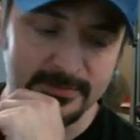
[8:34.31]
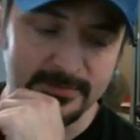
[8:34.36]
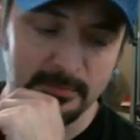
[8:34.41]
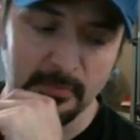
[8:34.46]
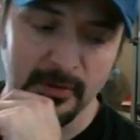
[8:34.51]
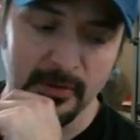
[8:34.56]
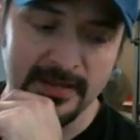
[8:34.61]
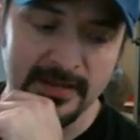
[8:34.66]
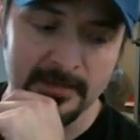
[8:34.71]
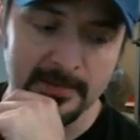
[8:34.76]

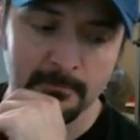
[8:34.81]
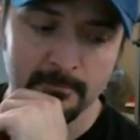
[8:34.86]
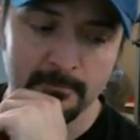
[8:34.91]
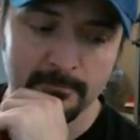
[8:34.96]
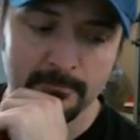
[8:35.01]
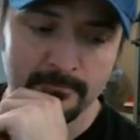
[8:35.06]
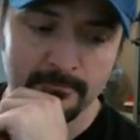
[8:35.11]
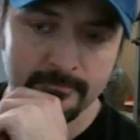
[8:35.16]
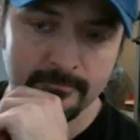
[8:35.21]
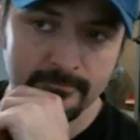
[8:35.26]
blame
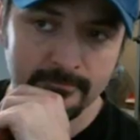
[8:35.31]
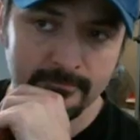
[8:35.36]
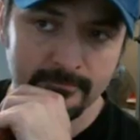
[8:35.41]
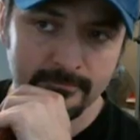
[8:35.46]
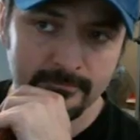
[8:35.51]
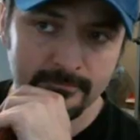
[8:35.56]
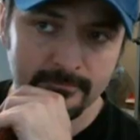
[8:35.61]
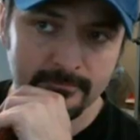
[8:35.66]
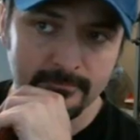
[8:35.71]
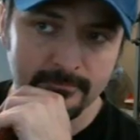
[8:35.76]

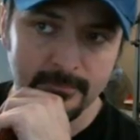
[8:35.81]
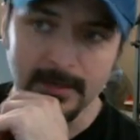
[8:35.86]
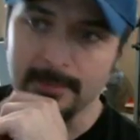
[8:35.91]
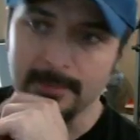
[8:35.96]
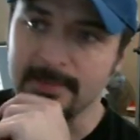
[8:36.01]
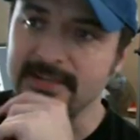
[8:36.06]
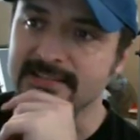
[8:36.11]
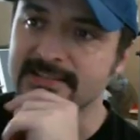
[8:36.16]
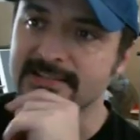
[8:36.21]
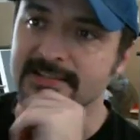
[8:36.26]
my
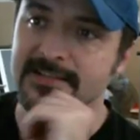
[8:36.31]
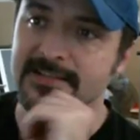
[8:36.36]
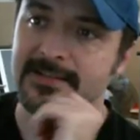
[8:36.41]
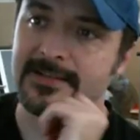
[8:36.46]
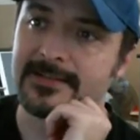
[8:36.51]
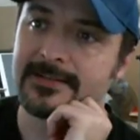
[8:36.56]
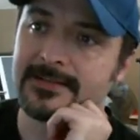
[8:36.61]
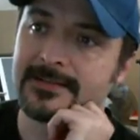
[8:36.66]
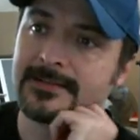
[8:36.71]
PC